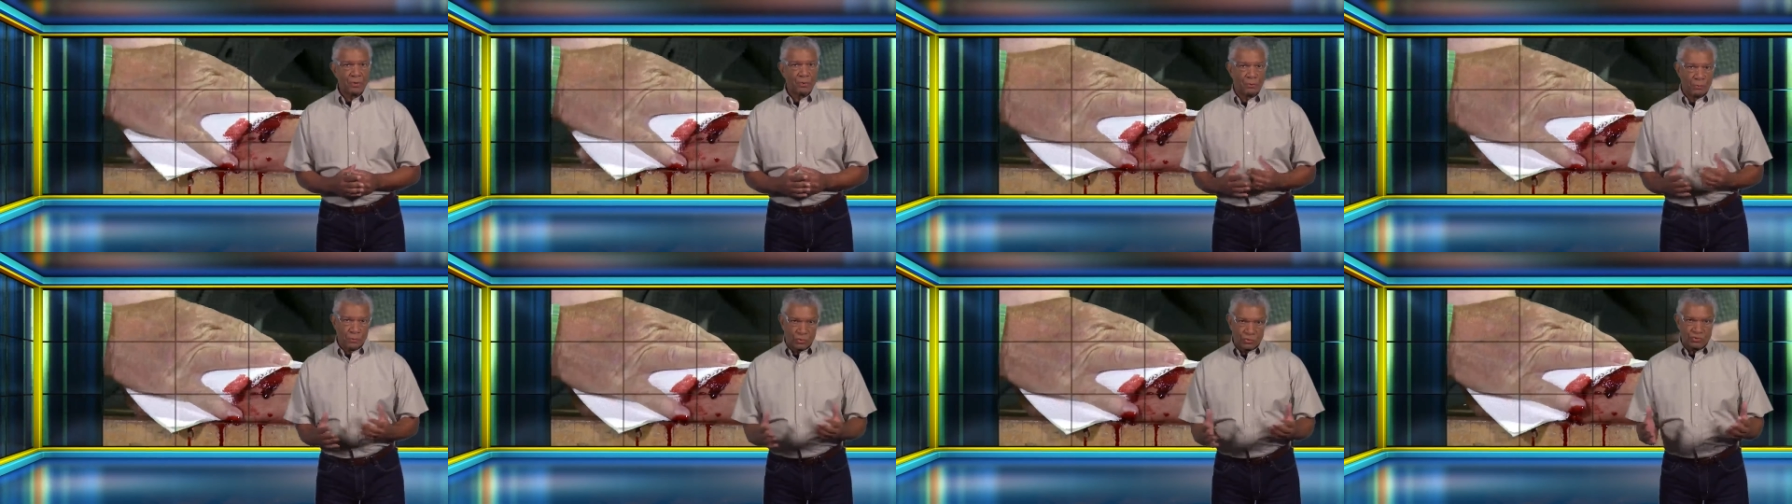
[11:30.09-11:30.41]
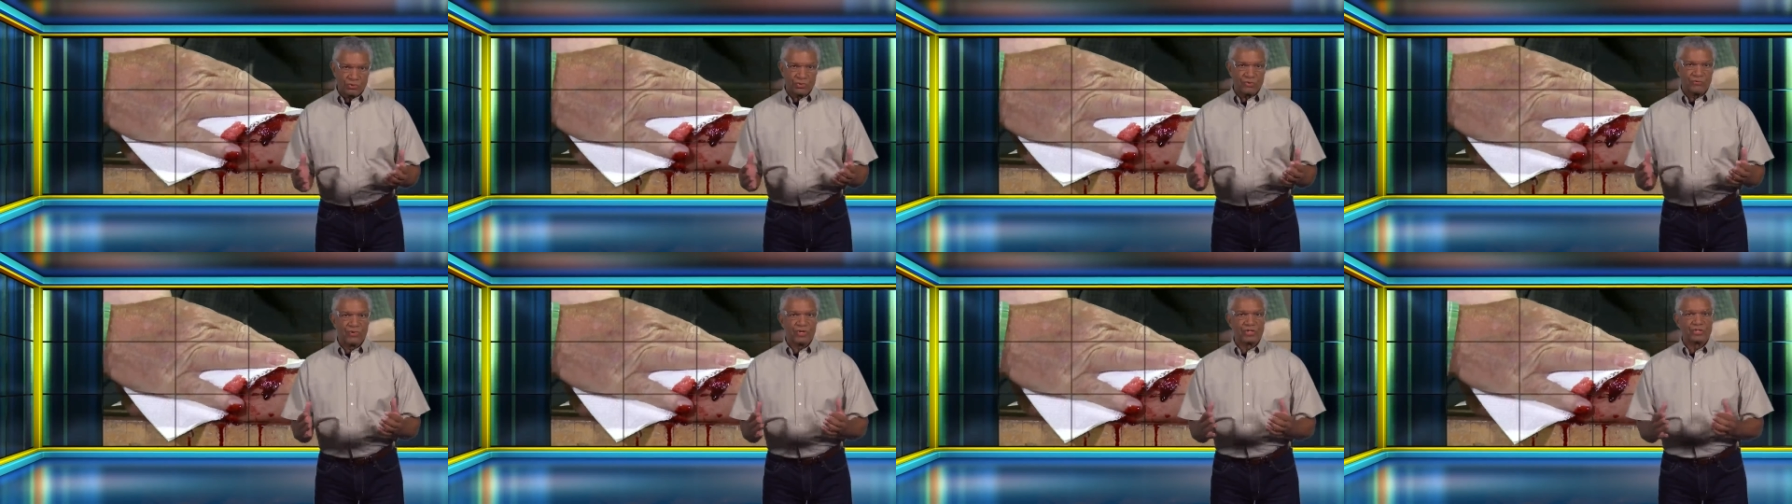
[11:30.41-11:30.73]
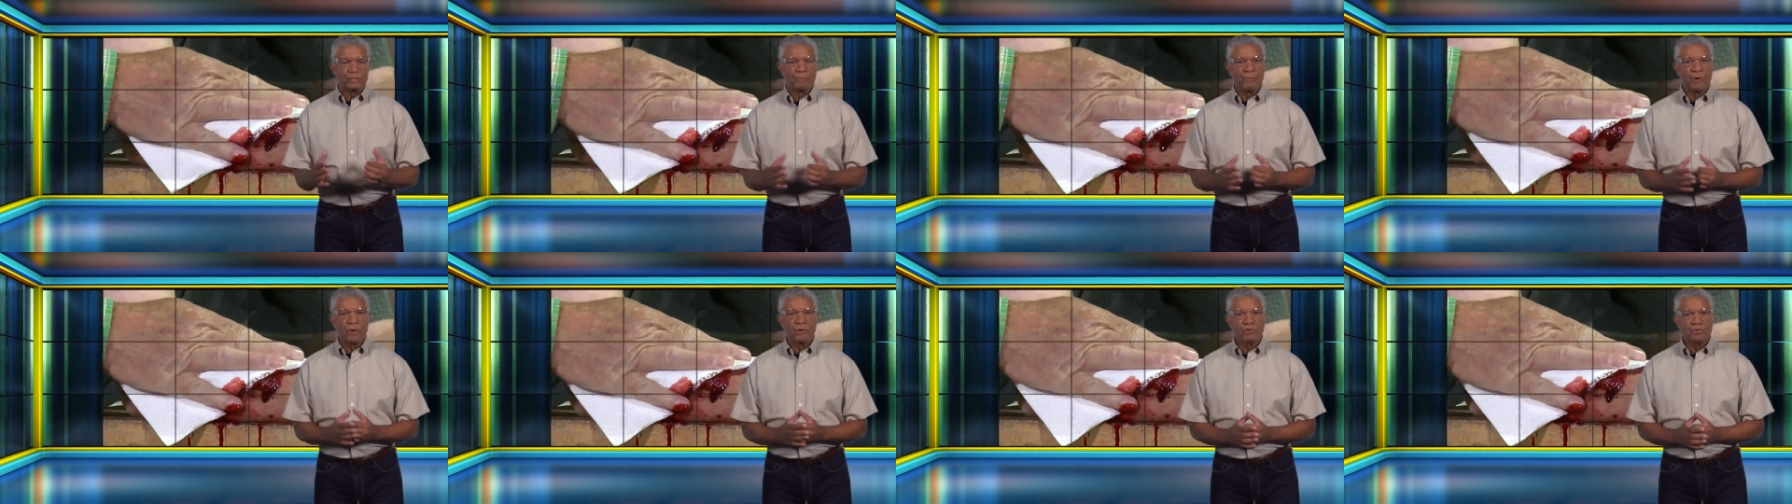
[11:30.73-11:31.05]
routes of
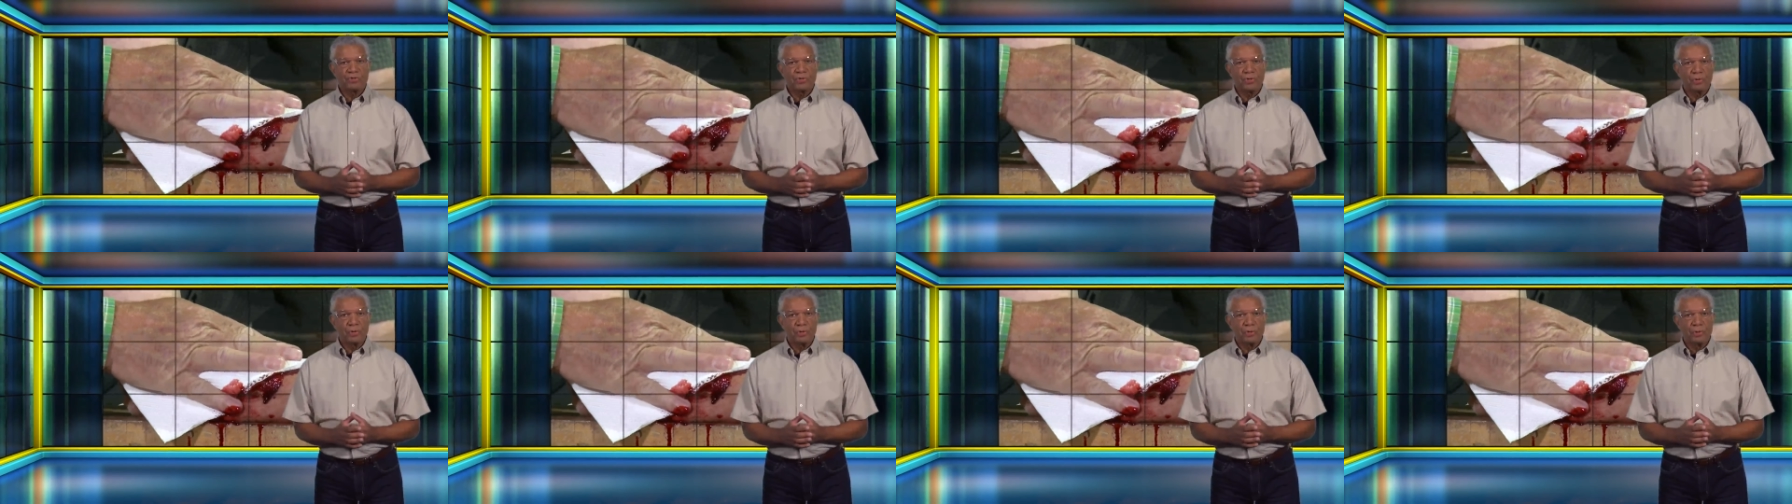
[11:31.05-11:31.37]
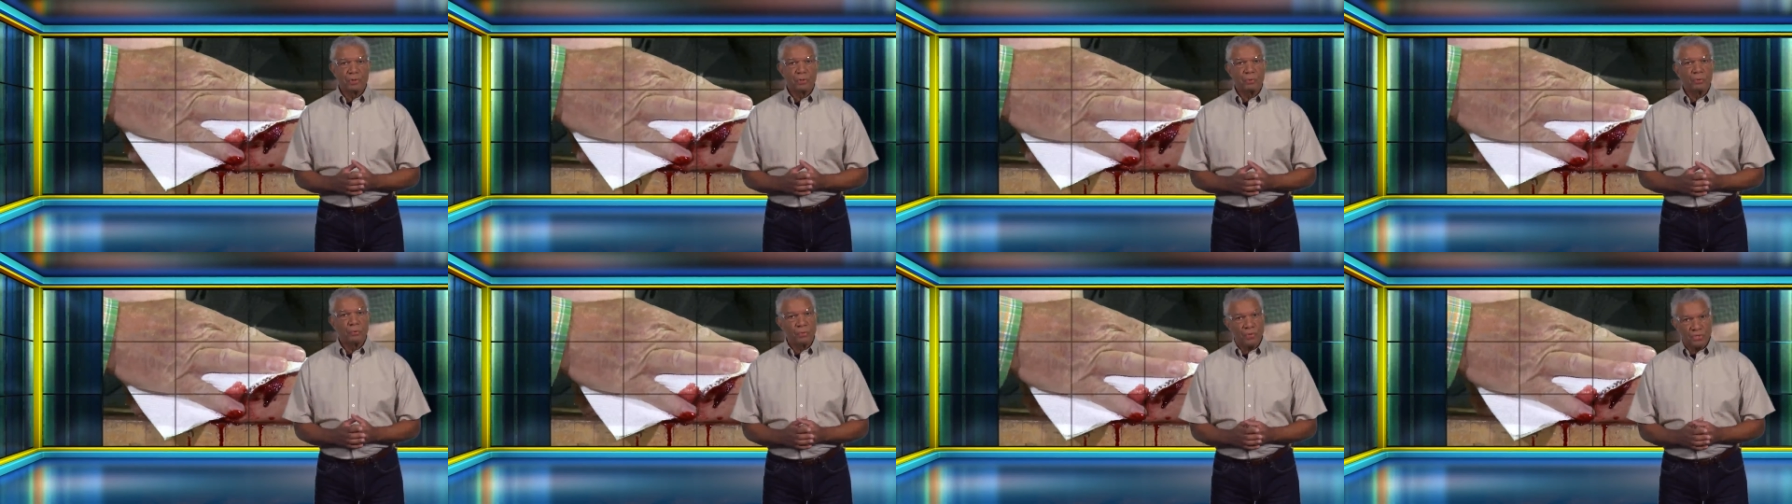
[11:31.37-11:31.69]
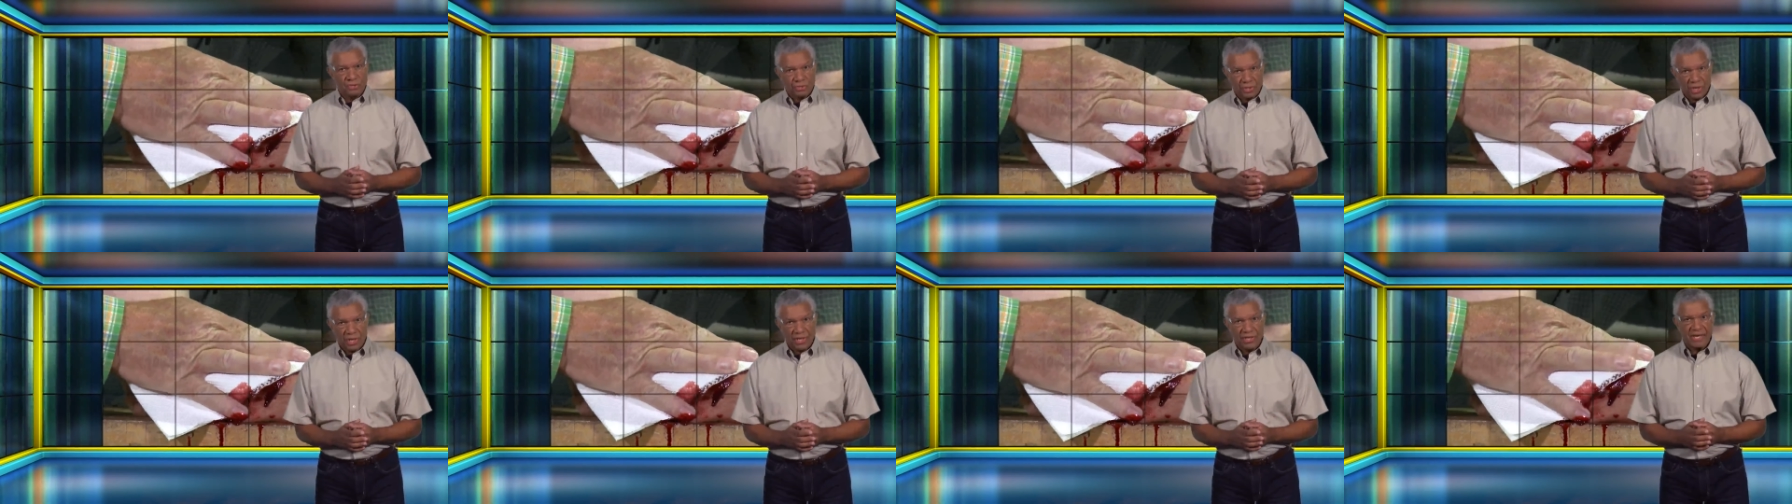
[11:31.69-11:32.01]
exposure,
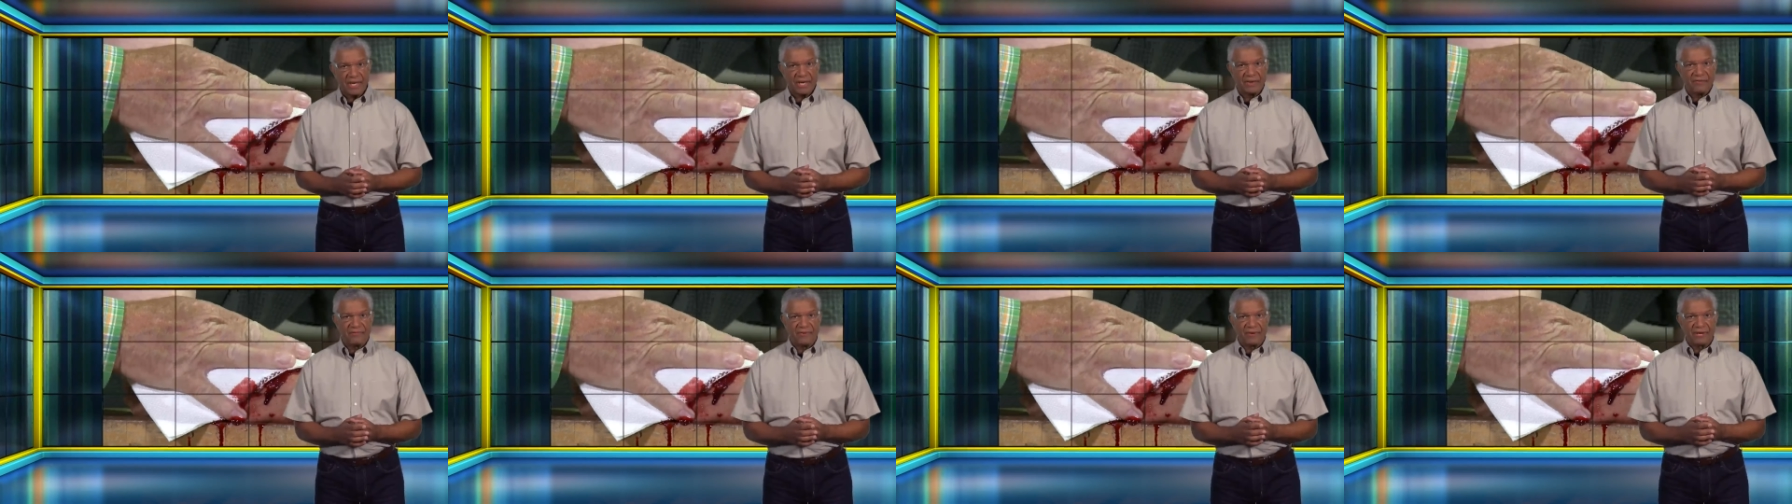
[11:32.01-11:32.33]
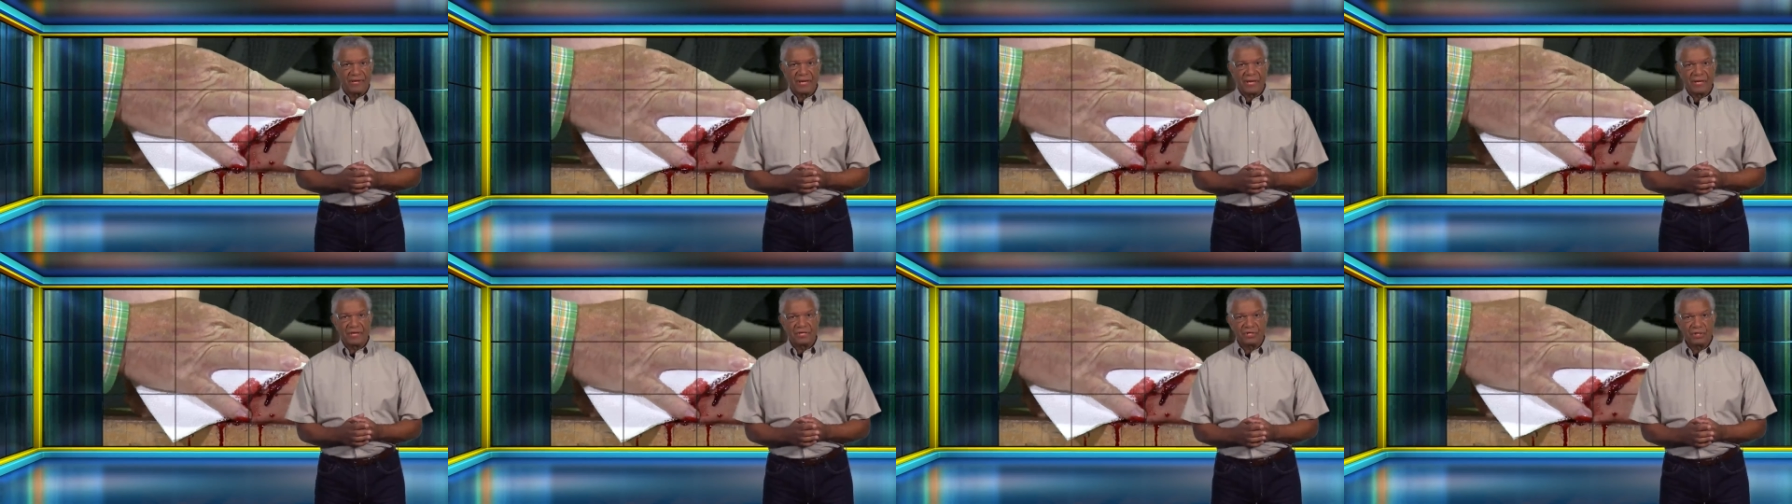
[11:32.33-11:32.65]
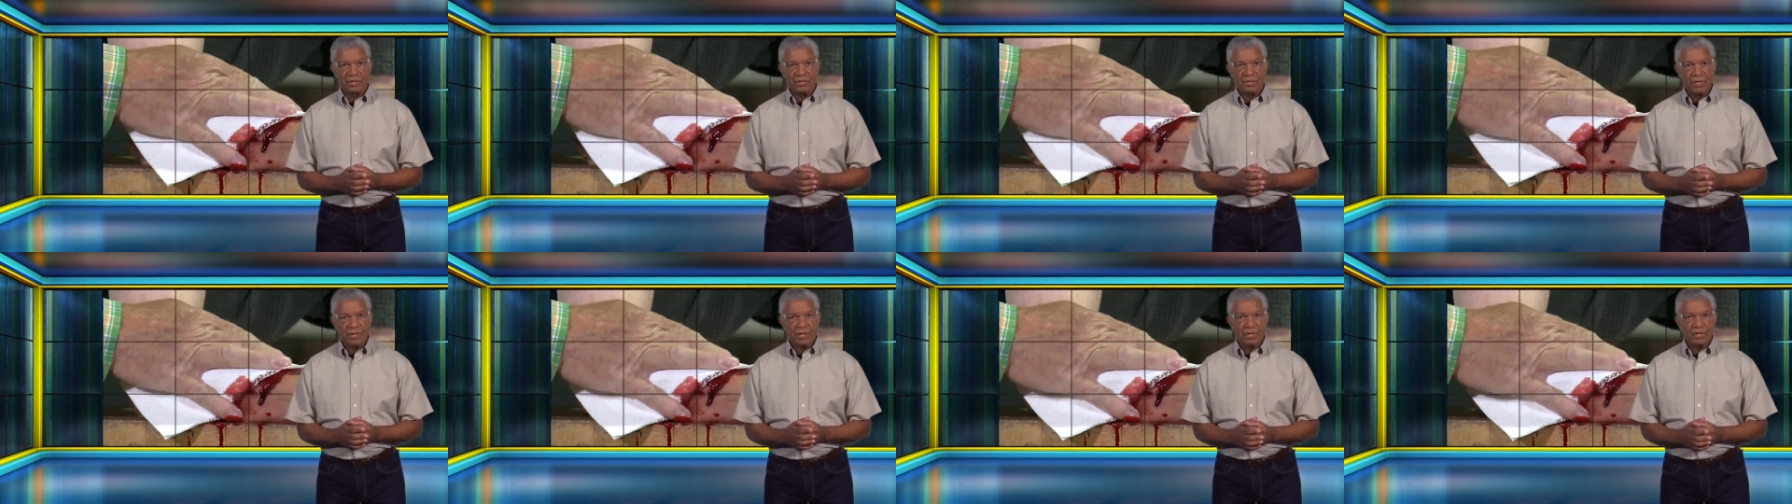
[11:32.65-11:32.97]
risk
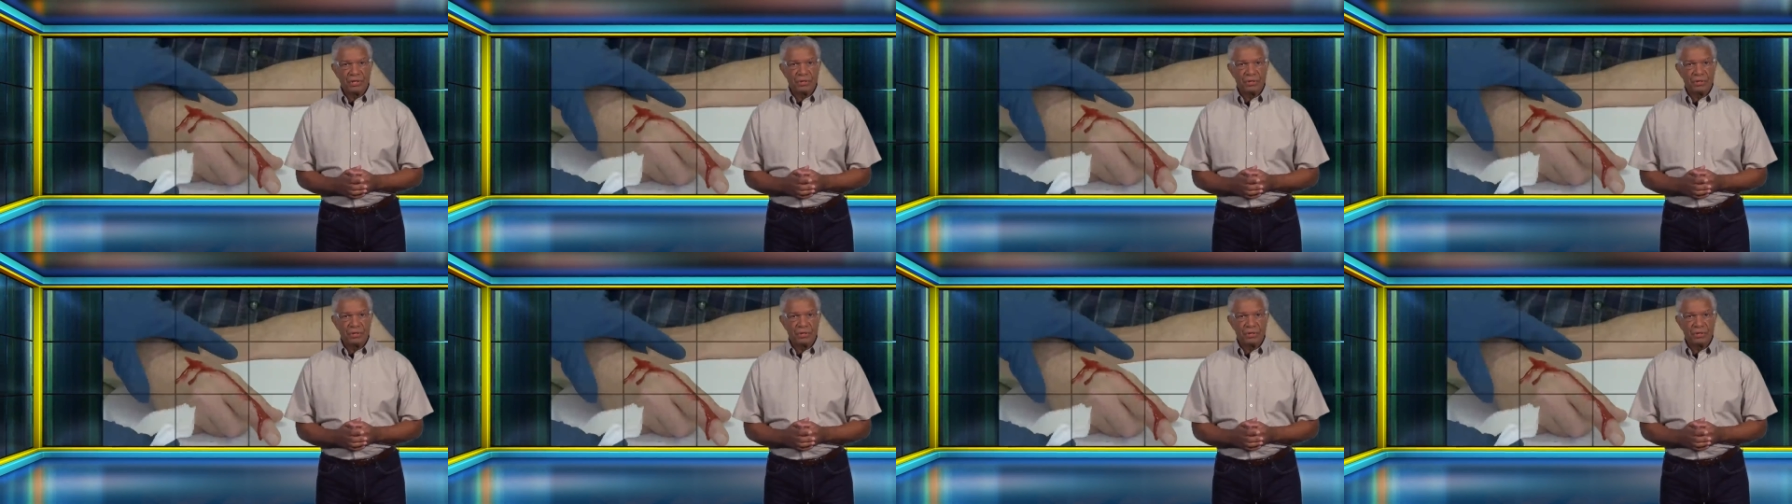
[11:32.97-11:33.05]
identification,